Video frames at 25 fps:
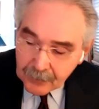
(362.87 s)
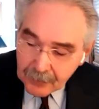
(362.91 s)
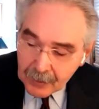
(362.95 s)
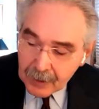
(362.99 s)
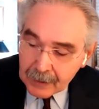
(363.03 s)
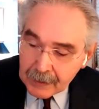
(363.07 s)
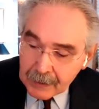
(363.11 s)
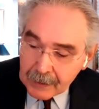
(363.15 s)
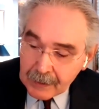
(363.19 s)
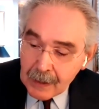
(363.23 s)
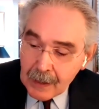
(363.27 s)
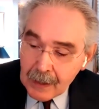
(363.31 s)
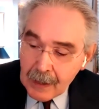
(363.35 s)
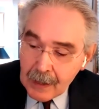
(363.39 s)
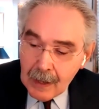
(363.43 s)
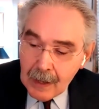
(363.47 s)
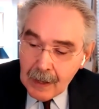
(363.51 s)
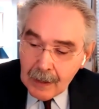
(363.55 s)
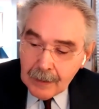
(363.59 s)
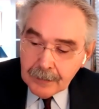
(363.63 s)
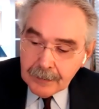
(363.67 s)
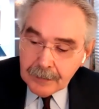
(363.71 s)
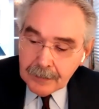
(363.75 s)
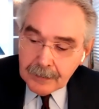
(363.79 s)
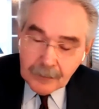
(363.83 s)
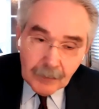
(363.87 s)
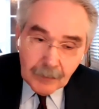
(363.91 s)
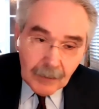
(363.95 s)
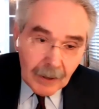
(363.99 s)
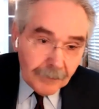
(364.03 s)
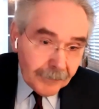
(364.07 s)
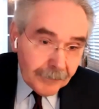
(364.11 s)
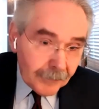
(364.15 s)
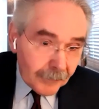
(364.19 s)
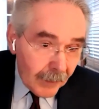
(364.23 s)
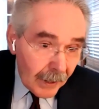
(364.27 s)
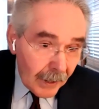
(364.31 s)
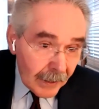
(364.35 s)
is running the
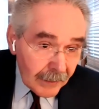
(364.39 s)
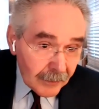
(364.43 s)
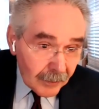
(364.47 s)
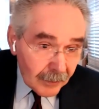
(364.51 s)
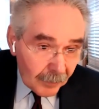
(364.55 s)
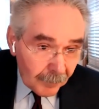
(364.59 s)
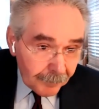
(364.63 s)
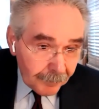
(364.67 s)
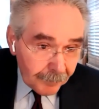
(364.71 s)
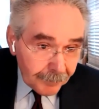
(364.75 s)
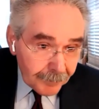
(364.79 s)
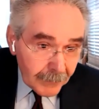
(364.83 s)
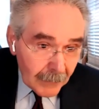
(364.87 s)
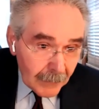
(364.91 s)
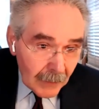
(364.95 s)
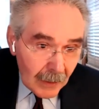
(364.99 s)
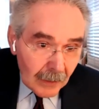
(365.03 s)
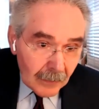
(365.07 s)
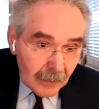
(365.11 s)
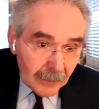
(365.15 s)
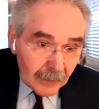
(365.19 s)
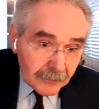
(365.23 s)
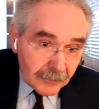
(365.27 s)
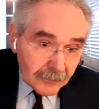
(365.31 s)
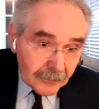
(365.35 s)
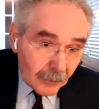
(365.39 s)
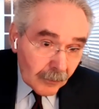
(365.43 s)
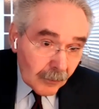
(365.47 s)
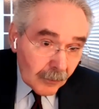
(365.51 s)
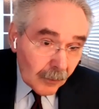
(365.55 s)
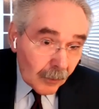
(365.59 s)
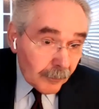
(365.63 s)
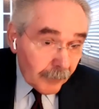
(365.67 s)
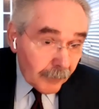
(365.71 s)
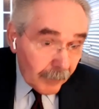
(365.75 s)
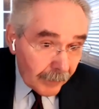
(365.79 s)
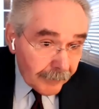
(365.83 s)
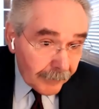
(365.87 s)
referendum, the
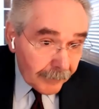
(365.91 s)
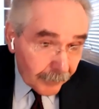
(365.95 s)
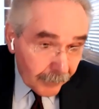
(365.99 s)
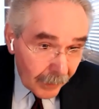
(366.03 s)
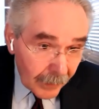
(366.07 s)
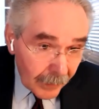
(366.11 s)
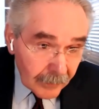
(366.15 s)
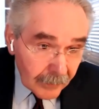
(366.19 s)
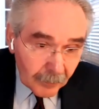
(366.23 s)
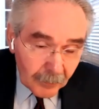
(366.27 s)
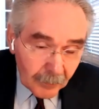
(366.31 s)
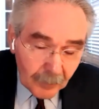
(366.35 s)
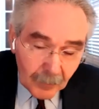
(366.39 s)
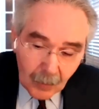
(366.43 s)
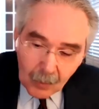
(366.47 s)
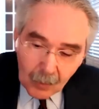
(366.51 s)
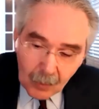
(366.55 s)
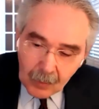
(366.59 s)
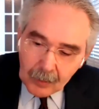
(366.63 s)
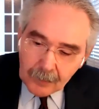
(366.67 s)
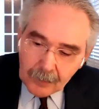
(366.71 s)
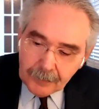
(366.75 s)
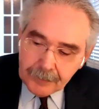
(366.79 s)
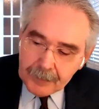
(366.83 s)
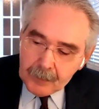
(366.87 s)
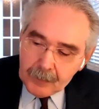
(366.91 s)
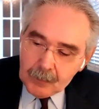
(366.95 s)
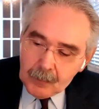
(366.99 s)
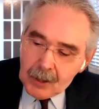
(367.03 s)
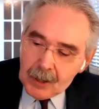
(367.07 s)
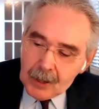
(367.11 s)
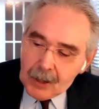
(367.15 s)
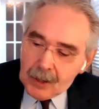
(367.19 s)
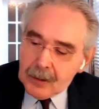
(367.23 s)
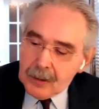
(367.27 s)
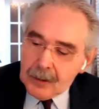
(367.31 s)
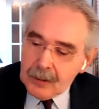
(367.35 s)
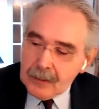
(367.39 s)
so-called referendum all over the
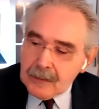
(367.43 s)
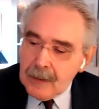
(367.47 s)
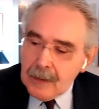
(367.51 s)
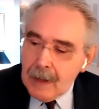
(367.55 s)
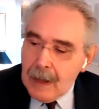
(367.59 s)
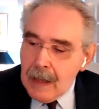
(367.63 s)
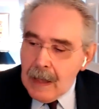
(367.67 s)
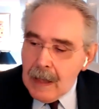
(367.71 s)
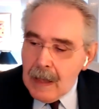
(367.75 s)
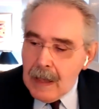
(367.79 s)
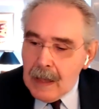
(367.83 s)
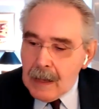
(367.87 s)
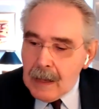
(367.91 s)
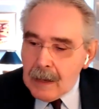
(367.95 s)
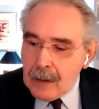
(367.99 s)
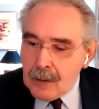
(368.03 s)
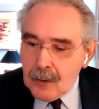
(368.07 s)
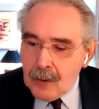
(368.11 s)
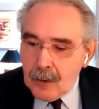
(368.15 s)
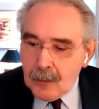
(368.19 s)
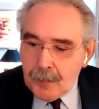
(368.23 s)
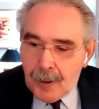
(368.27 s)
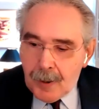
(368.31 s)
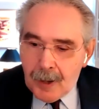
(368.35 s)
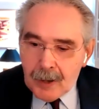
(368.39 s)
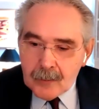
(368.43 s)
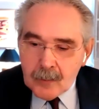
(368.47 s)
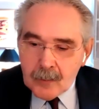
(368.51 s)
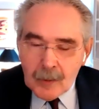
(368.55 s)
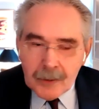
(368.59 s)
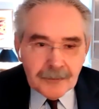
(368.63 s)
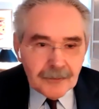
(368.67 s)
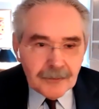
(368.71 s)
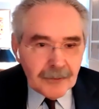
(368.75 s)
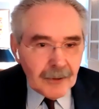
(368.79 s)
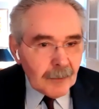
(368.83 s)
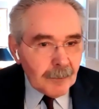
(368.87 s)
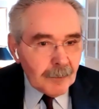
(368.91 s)
world,
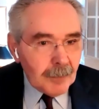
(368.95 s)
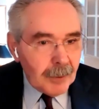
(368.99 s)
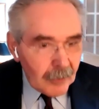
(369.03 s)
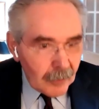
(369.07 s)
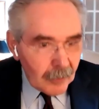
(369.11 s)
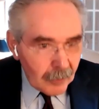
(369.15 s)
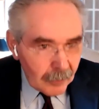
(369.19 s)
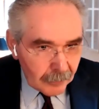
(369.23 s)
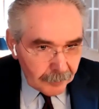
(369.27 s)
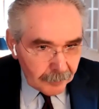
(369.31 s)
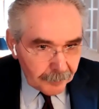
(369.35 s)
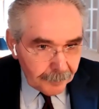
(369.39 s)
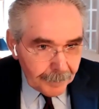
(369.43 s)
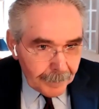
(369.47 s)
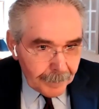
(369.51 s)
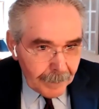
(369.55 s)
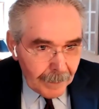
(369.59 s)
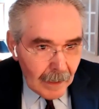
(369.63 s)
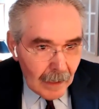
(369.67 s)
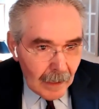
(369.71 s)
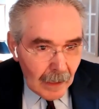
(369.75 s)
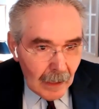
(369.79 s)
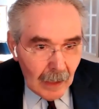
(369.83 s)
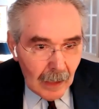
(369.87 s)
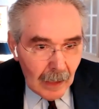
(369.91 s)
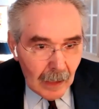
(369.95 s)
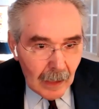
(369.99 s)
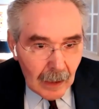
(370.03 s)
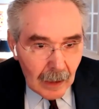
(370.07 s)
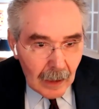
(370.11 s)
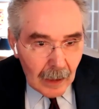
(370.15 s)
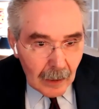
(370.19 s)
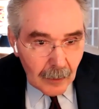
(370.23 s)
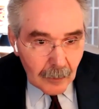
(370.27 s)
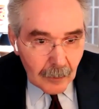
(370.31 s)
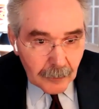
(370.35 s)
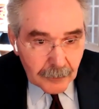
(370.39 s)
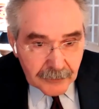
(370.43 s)
Gurpatwant Singh Panoon,
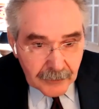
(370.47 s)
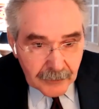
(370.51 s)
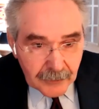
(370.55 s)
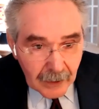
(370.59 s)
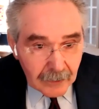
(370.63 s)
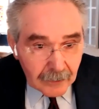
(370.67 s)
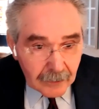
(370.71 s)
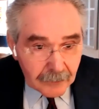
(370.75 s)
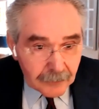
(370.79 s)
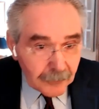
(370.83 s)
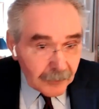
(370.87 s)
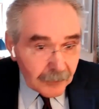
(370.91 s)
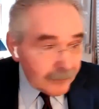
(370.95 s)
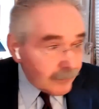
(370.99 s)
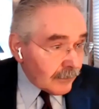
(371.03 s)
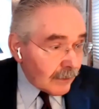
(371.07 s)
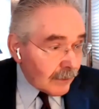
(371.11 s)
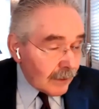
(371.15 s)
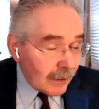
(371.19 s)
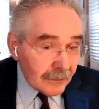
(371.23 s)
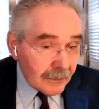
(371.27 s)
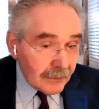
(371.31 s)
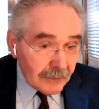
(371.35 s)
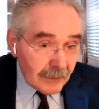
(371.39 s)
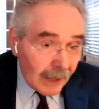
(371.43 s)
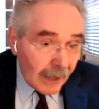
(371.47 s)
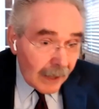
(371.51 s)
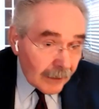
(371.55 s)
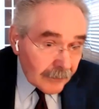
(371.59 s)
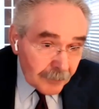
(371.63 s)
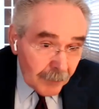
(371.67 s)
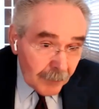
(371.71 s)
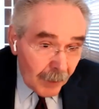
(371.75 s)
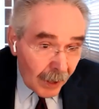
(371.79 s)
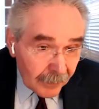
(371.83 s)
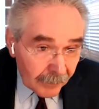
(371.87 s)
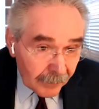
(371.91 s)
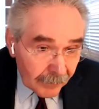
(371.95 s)
who said as recently as
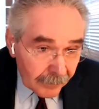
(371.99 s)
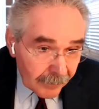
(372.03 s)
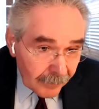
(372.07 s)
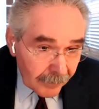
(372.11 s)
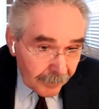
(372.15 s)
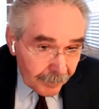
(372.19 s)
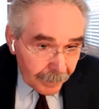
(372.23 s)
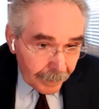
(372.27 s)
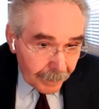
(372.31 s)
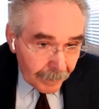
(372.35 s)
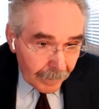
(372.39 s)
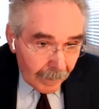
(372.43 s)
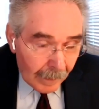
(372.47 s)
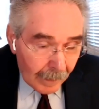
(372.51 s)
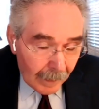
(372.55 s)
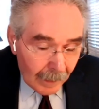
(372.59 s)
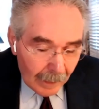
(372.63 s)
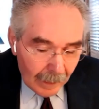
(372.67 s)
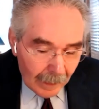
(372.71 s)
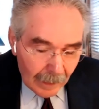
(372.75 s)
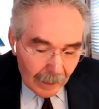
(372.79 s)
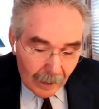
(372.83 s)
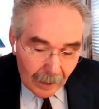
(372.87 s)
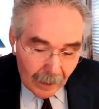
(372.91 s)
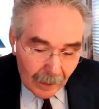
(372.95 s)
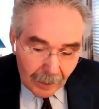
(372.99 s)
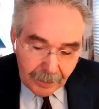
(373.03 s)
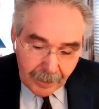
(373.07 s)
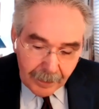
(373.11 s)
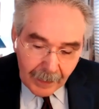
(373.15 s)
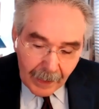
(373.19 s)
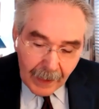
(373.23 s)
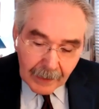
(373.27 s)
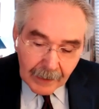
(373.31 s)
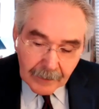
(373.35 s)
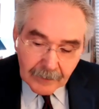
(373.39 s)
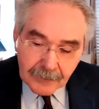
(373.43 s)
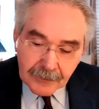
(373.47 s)
last month
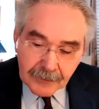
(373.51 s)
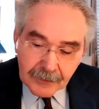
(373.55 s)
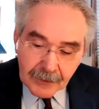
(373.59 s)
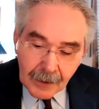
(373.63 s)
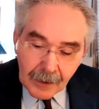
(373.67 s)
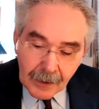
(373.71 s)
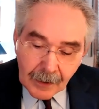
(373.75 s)
that